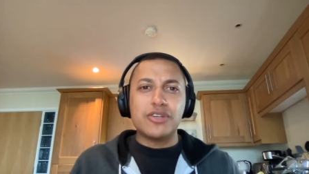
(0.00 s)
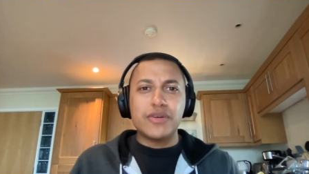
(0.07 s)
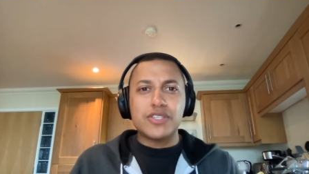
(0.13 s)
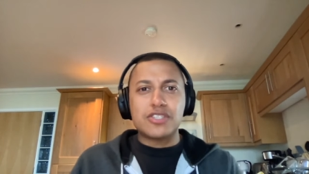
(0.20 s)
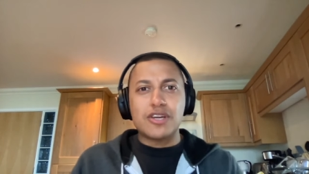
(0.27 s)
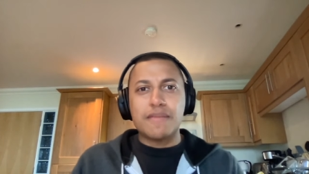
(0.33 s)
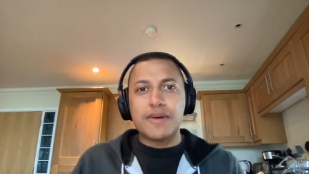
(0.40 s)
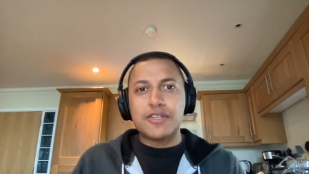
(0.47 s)
you know,
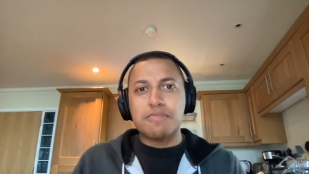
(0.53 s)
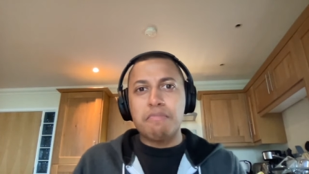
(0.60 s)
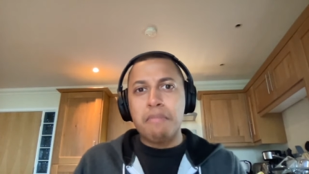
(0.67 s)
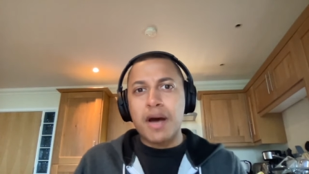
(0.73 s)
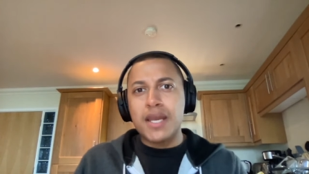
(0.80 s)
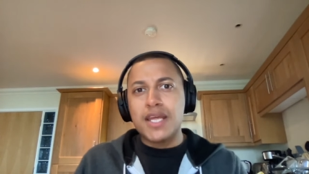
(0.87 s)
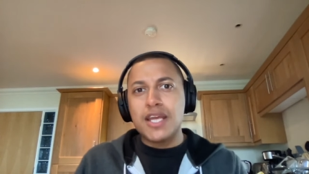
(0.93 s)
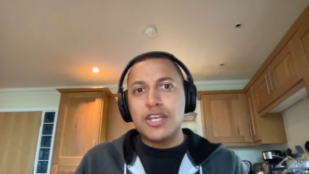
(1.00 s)
it's so much
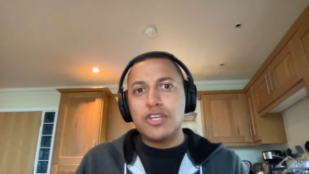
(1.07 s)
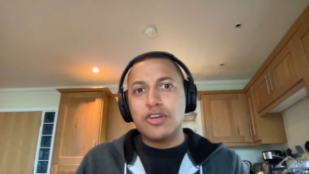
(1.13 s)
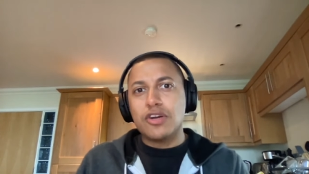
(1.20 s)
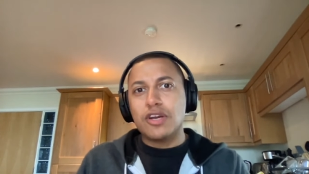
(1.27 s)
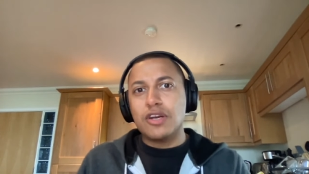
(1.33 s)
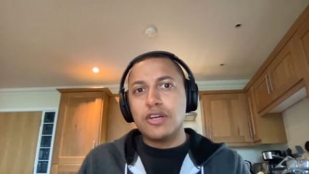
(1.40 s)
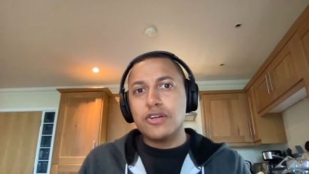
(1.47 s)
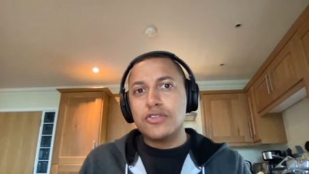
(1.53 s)
money and you
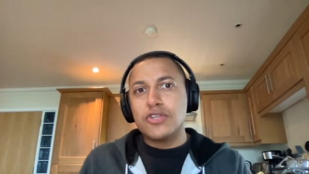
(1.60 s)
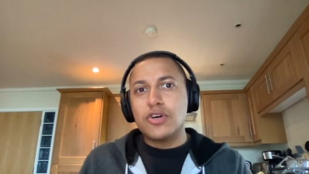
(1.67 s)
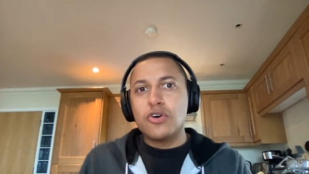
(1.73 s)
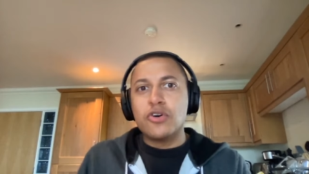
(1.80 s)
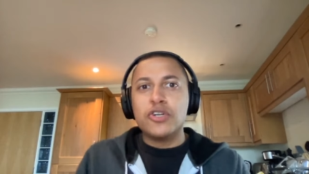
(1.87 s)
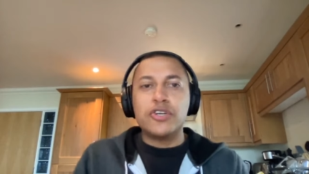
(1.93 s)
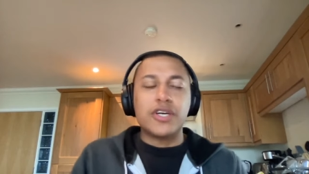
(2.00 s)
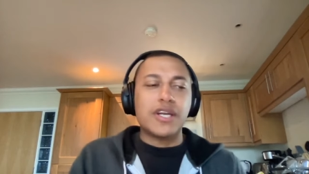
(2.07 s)
could lose it
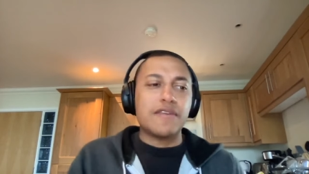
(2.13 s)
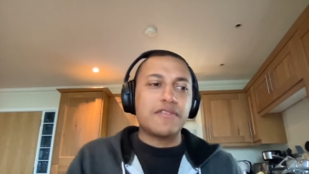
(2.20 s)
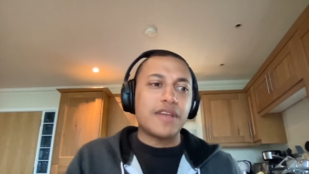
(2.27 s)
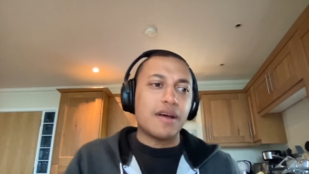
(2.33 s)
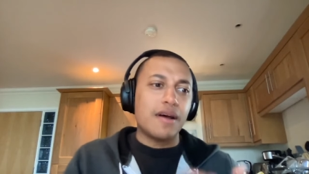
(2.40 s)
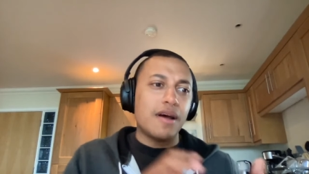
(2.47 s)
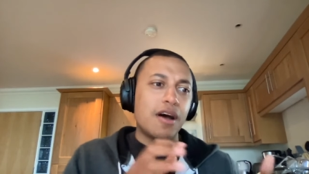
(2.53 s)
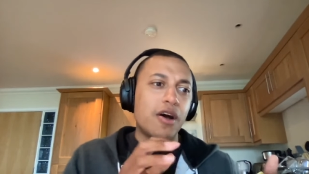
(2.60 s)
all and you're going to have
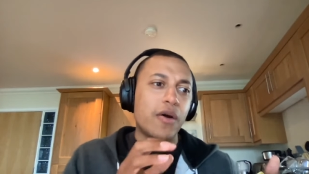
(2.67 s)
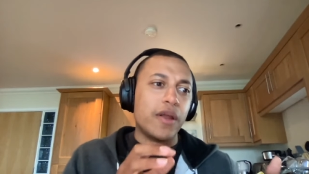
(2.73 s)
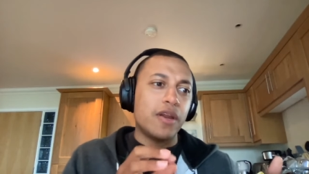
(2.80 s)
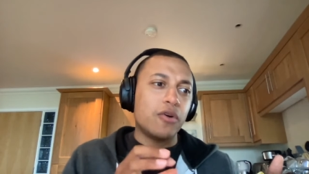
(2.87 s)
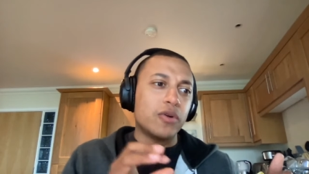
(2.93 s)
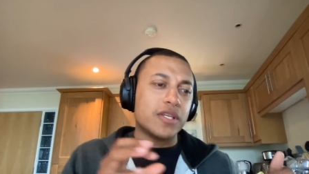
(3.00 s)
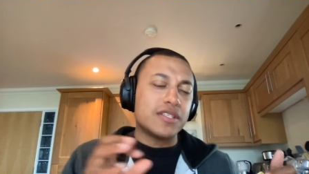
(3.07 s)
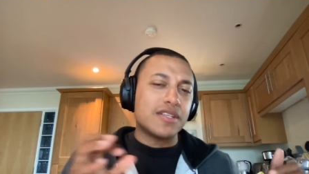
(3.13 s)
to
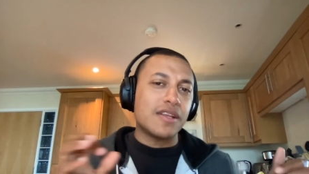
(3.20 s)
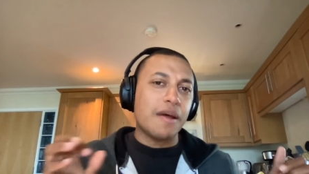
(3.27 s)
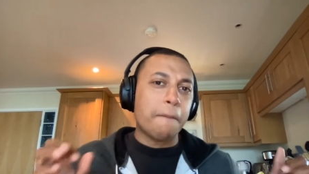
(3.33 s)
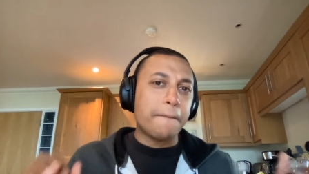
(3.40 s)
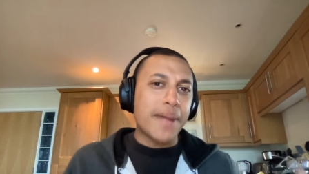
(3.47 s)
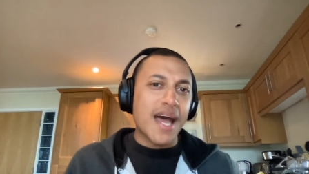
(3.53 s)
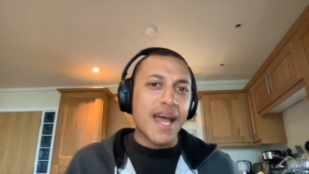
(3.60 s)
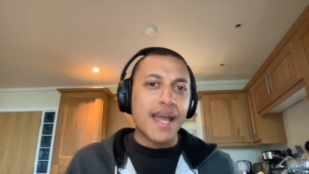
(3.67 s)
owe all this to the
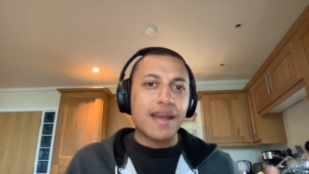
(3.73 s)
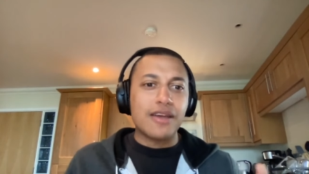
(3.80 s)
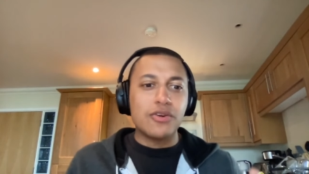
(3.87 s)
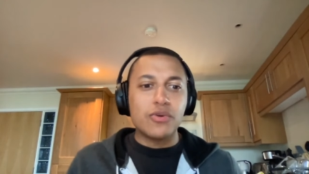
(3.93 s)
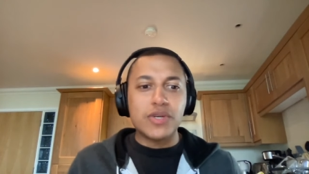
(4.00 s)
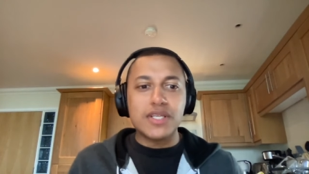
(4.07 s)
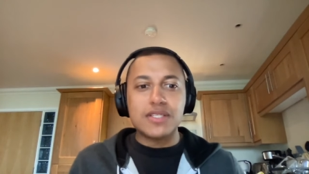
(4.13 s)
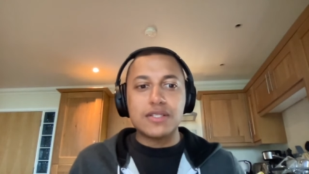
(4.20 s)
bank
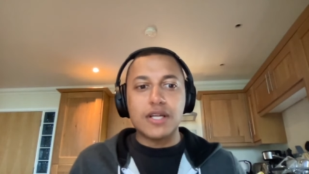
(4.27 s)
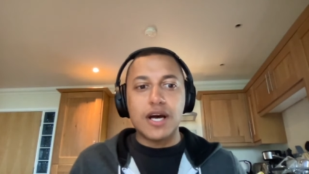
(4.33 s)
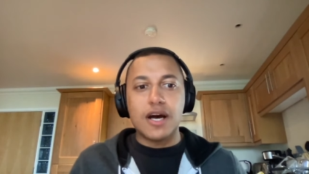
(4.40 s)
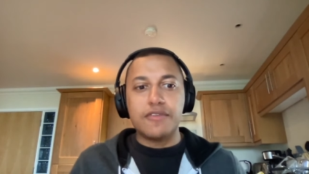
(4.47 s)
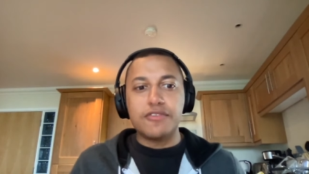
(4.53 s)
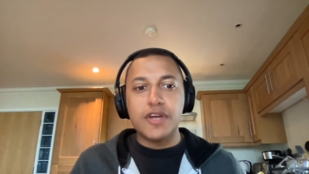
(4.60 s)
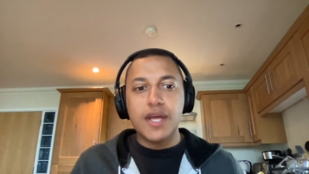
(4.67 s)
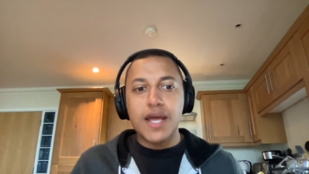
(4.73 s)
and all this
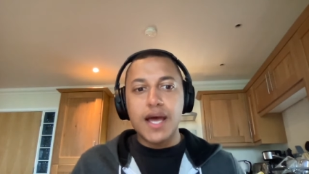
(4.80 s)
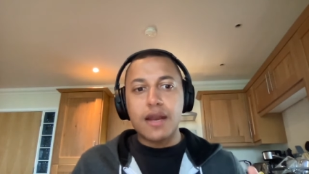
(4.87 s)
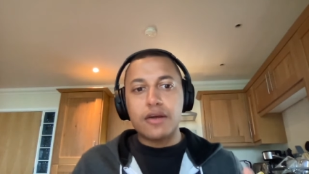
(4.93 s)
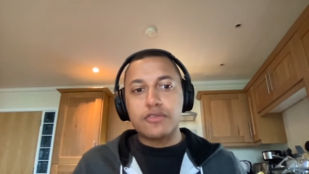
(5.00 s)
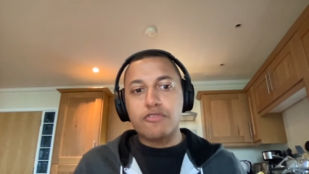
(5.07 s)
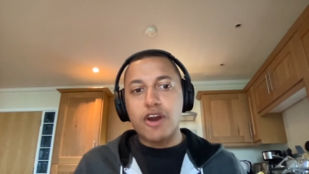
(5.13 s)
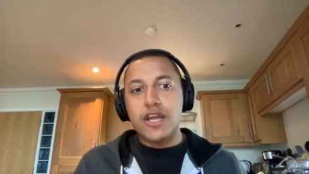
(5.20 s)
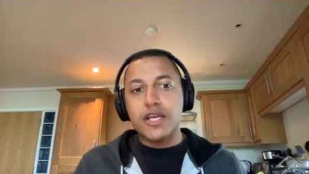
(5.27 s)
stuff. And I
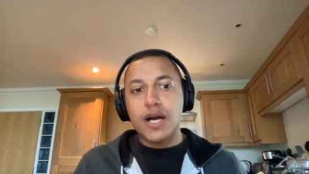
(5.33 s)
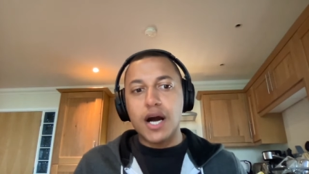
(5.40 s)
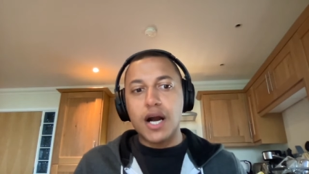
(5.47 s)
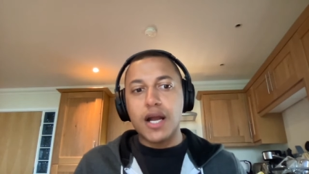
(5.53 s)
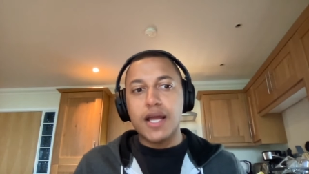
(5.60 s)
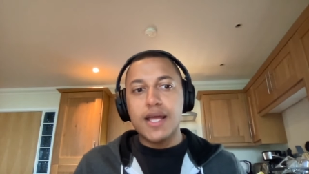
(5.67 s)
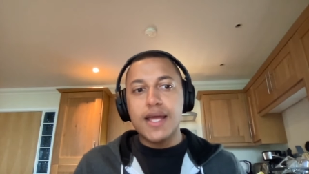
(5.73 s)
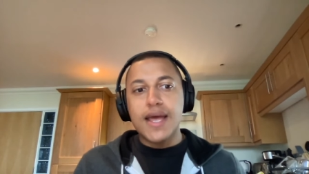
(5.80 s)
was very
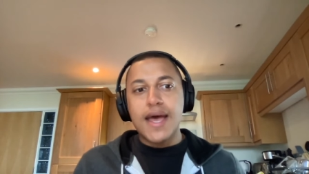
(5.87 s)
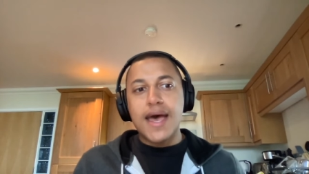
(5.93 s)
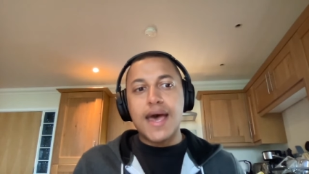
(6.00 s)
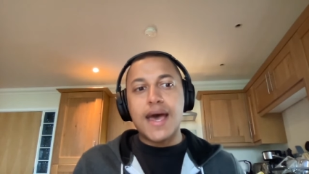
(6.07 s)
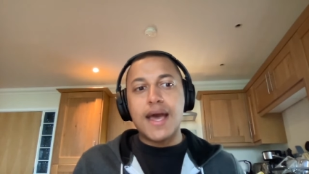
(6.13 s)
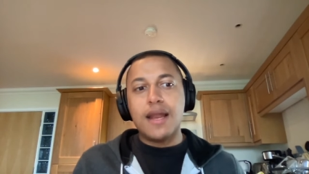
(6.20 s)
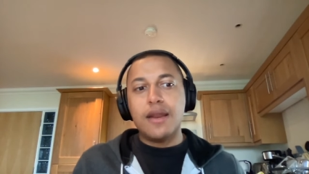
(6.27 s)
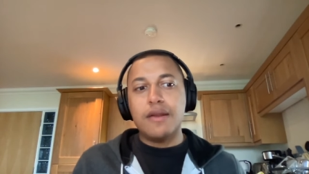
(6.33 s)
young
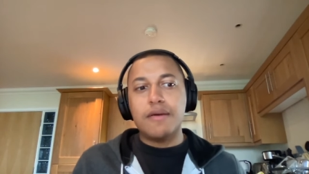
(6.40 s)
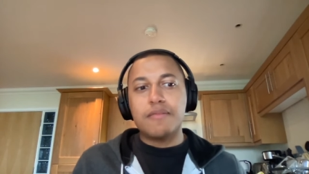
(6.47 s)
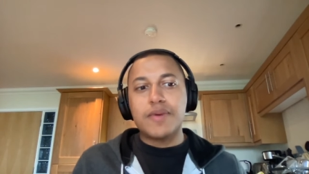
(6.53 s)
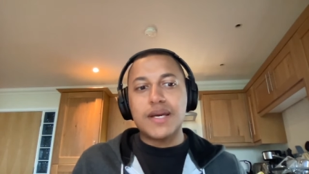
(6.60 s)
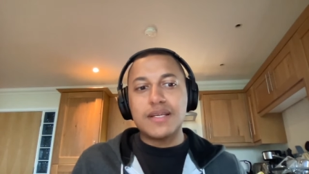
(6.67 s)
and